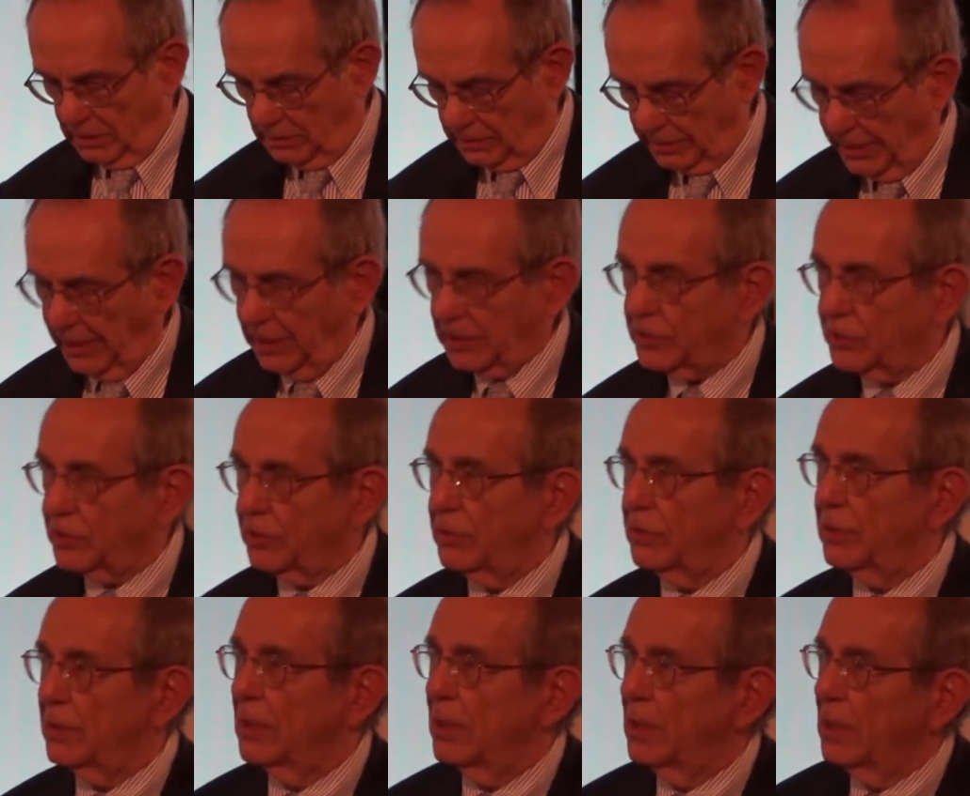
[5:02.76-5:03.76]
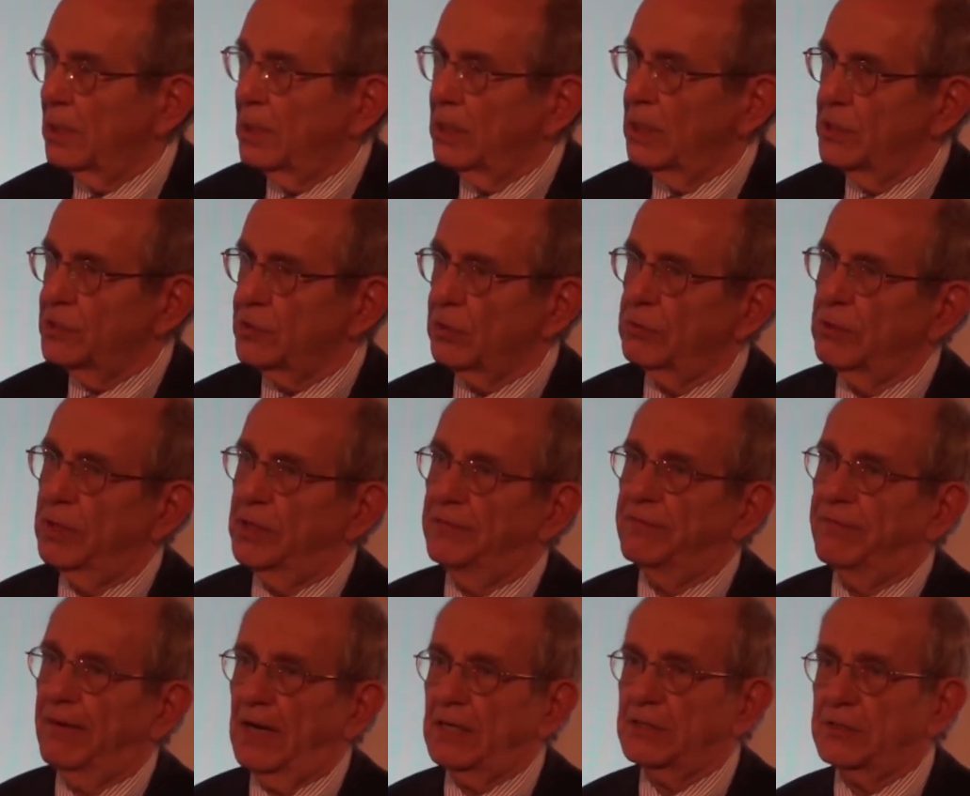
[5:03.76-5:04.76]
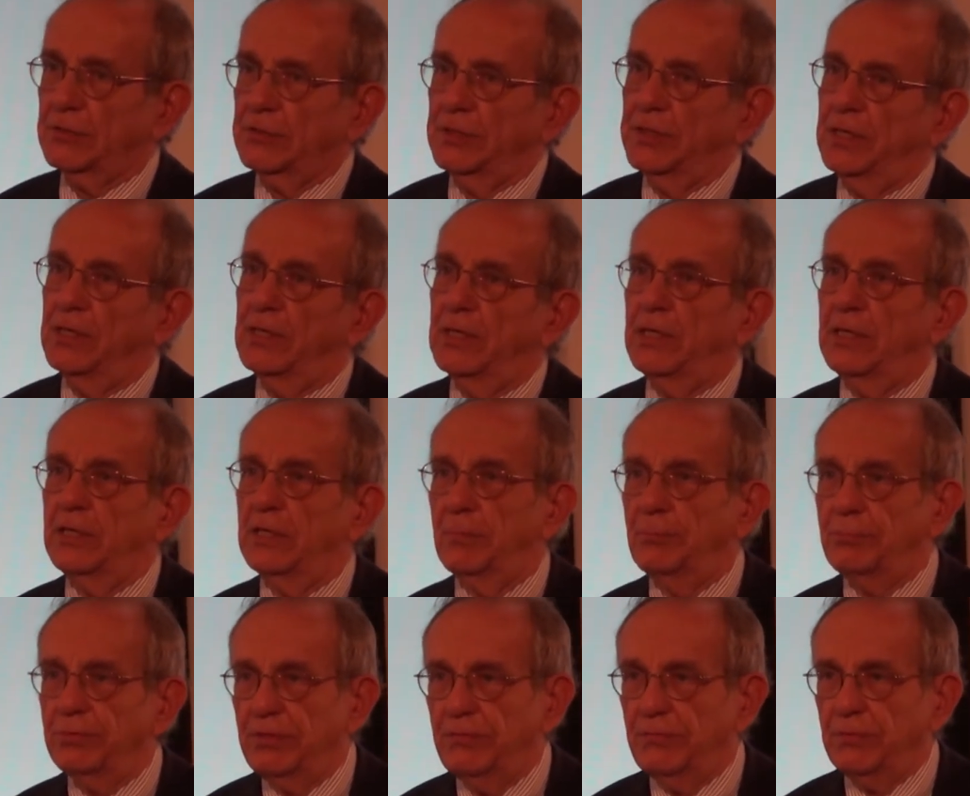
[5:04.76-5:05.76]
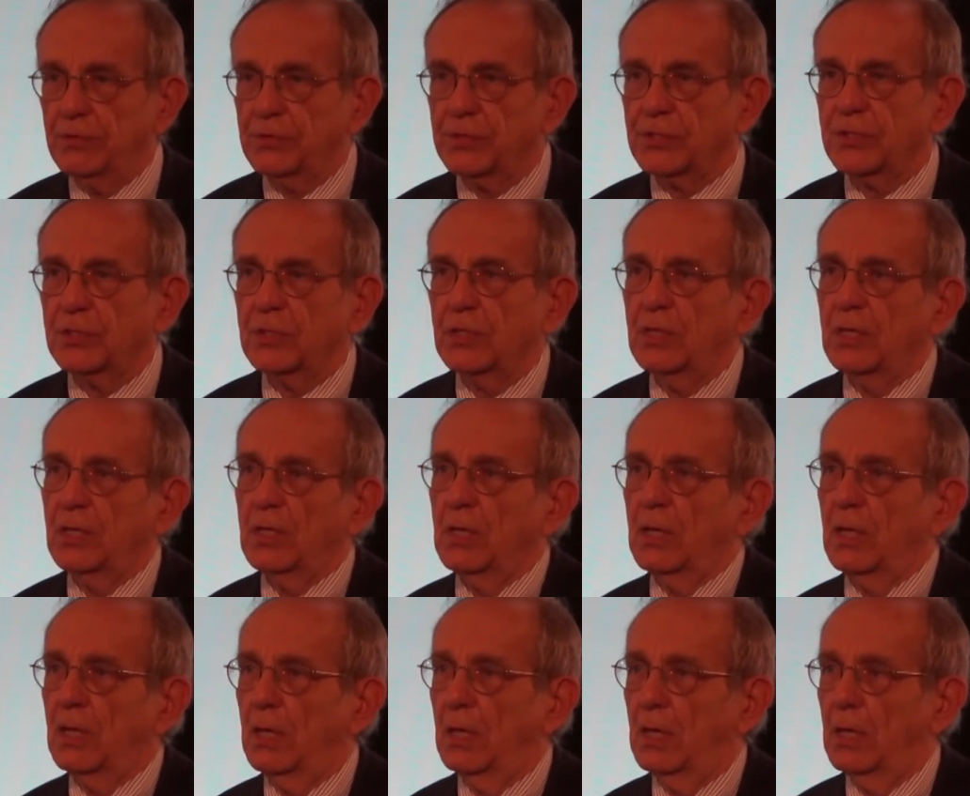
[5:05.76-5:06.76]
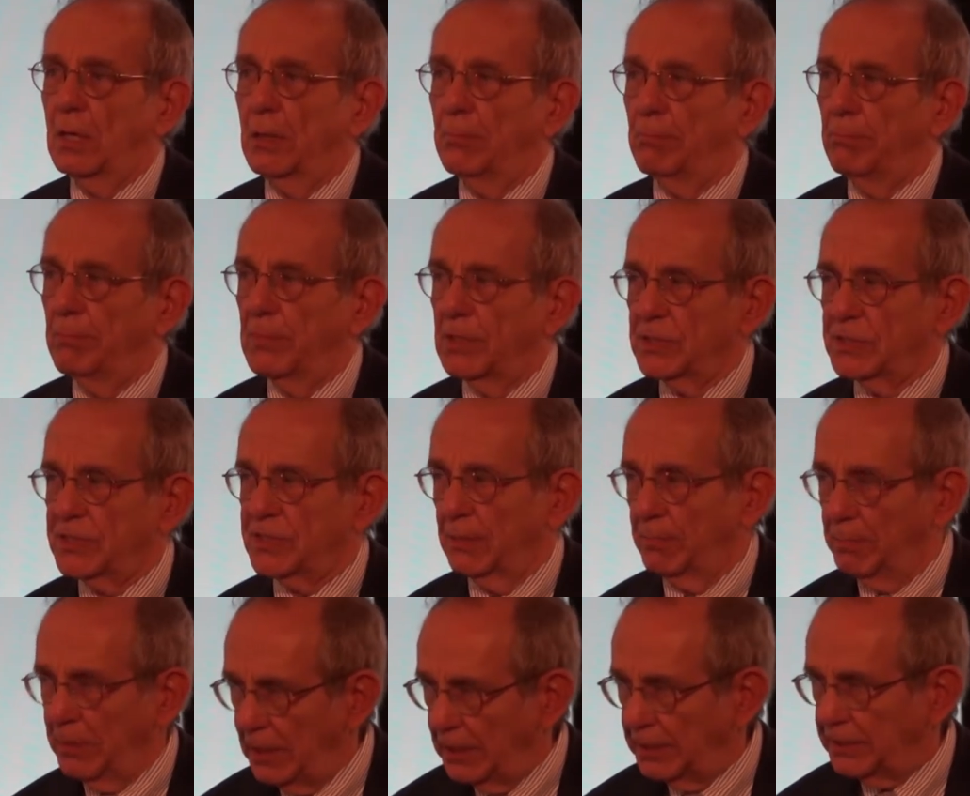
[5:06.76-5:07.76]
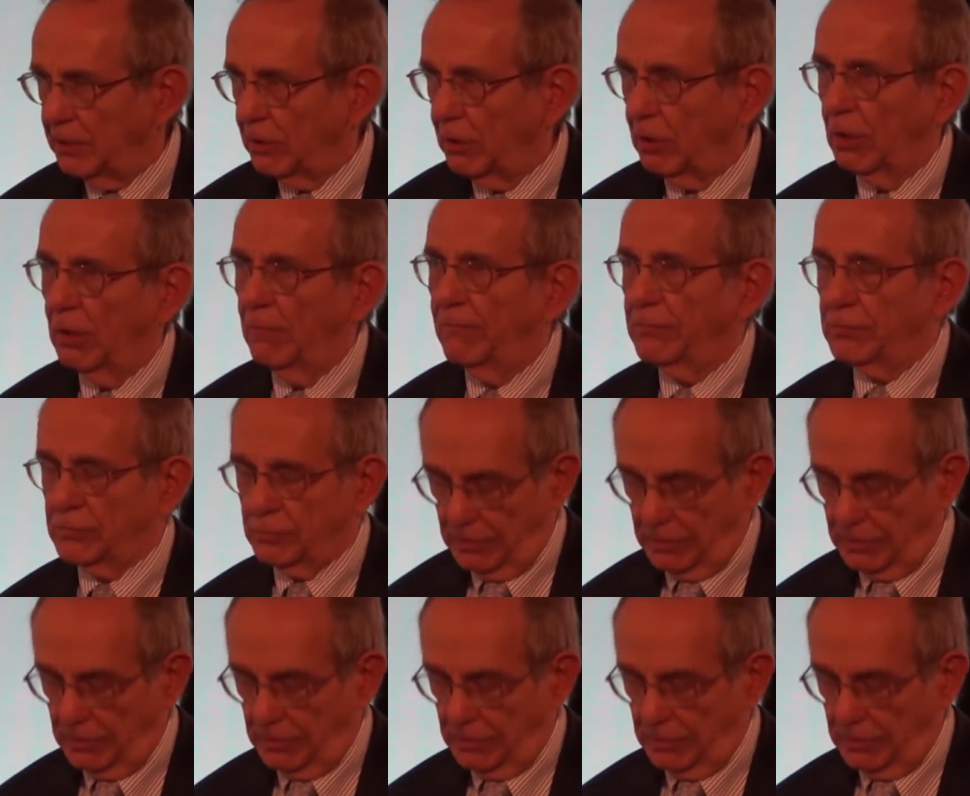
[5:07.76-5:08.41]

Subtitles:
reduction is already factored in the previous stability law for